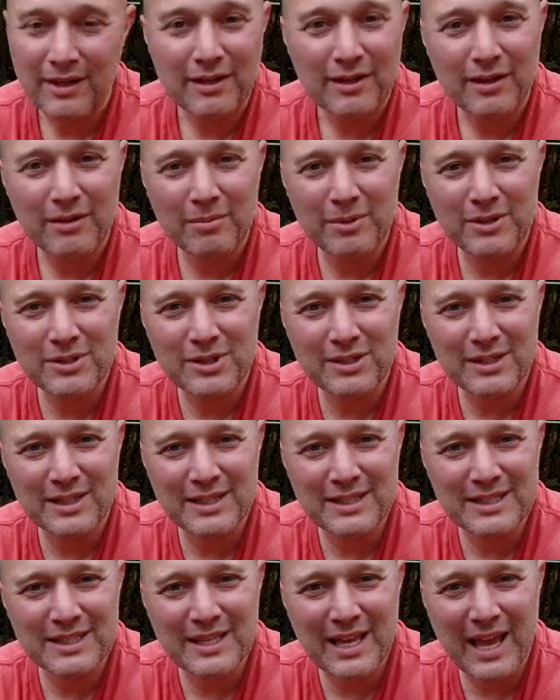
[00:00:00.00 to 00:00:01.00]
a bunch of these
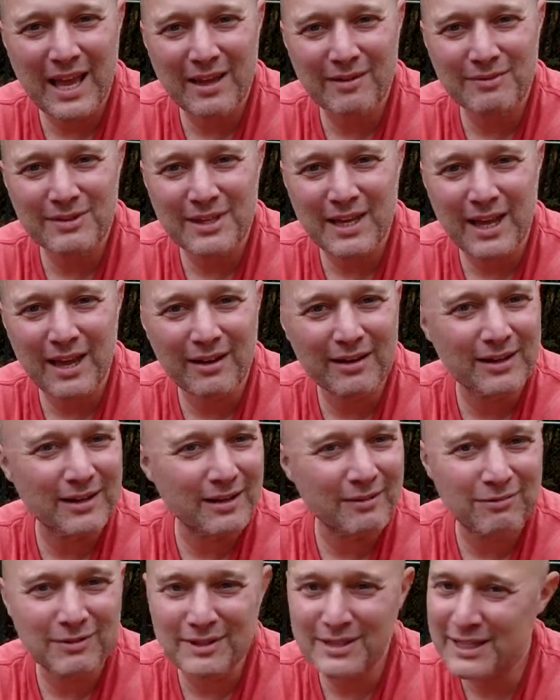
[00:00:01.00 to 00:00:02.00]
staves down, and
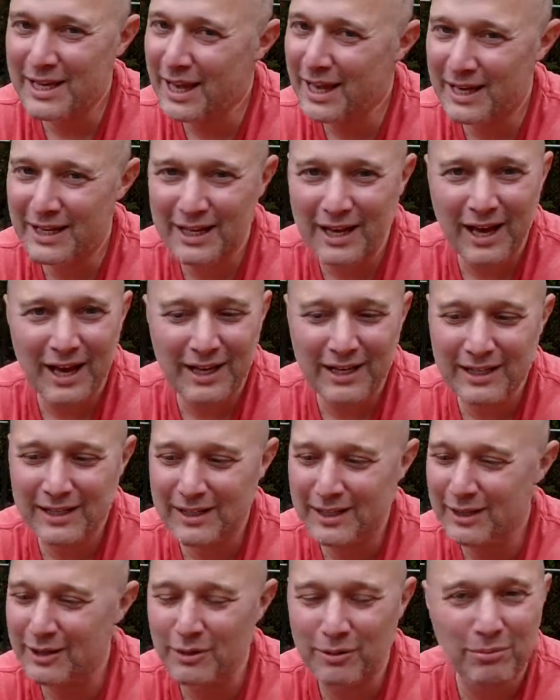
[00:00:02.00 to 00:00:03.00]
if it's got a knot in
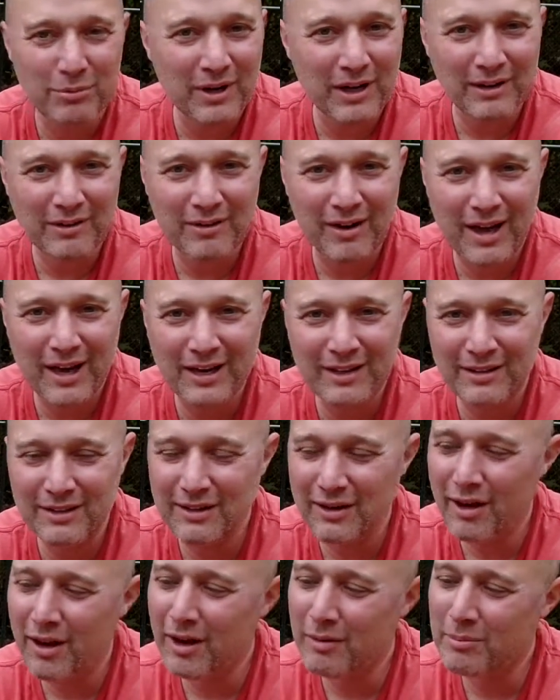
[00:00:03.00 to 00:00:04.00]
it, it'll break right at the
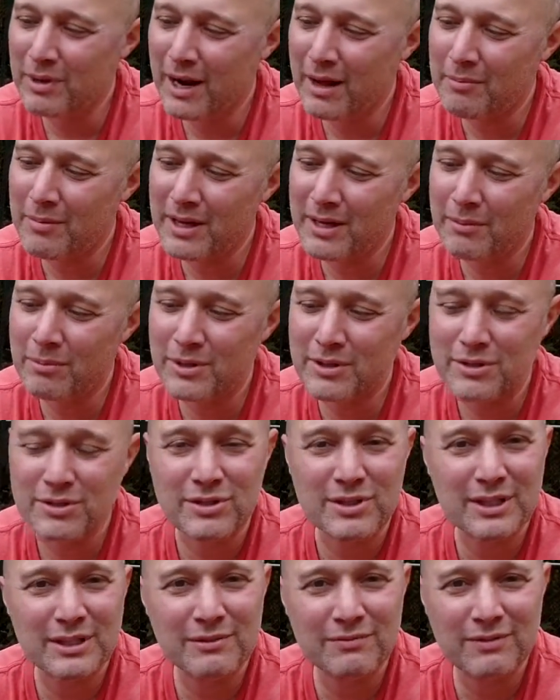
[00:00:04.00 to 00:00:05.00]
knot. But I made a bunch of
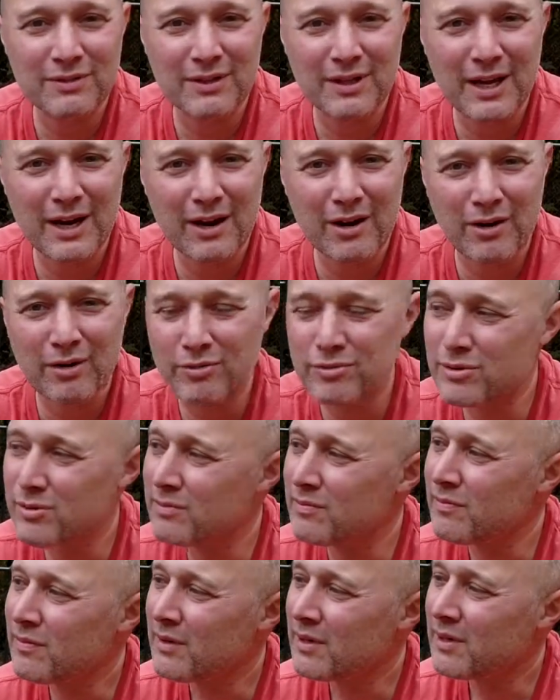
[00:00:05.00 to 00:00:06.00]
6-foot arrows,
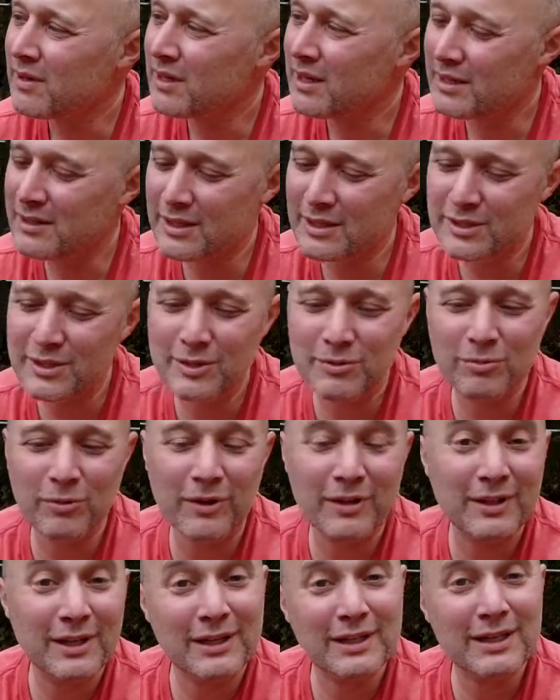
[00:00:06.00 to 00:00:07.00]
and this is
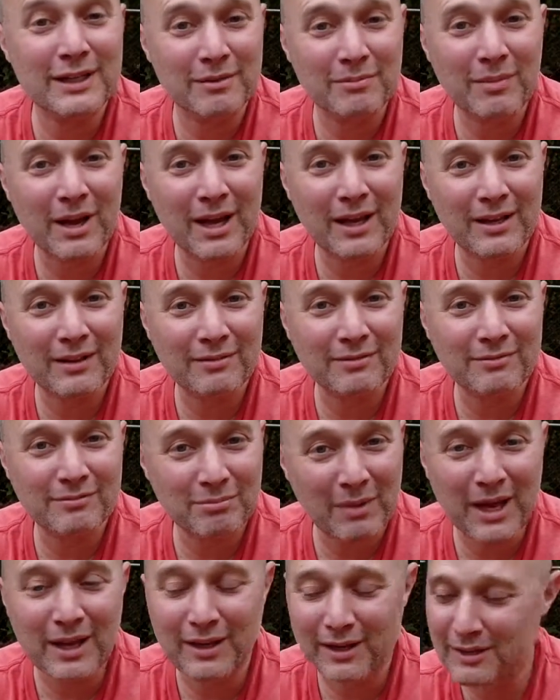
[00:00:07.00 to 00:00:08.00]
one that didn't make
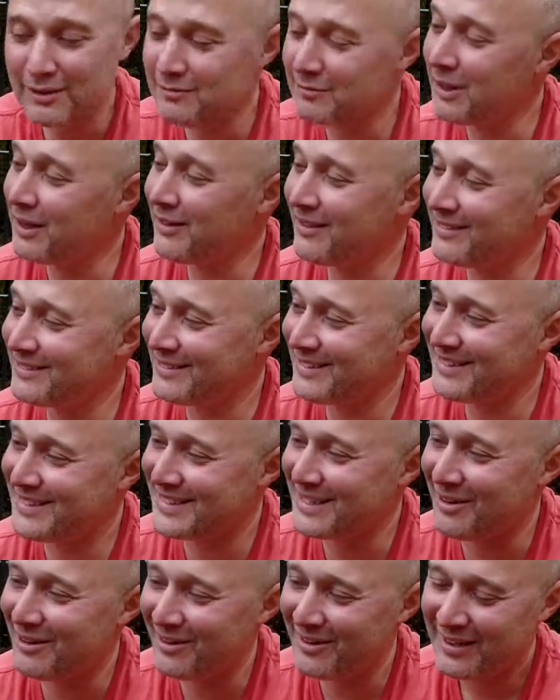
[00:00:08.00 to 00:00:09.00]
it.
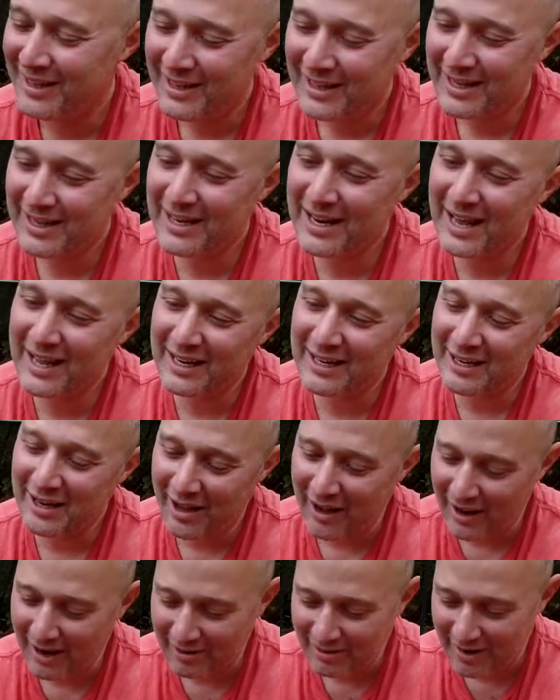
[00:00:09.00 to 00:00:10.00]
So it had a
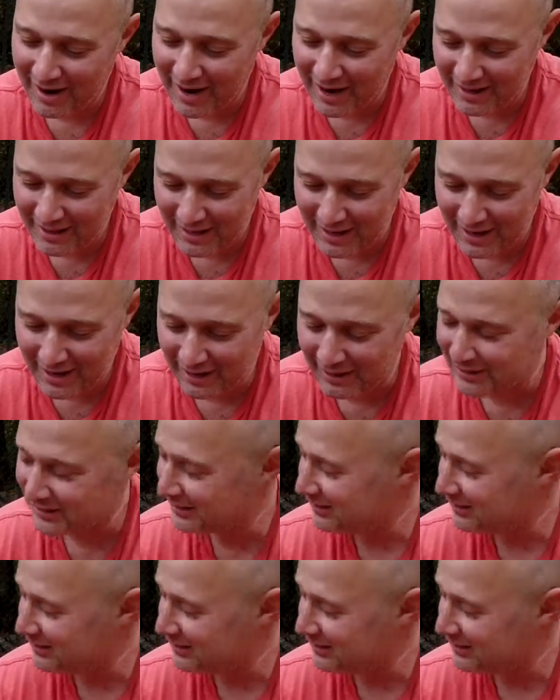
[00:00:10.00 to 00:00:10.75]
knot right there.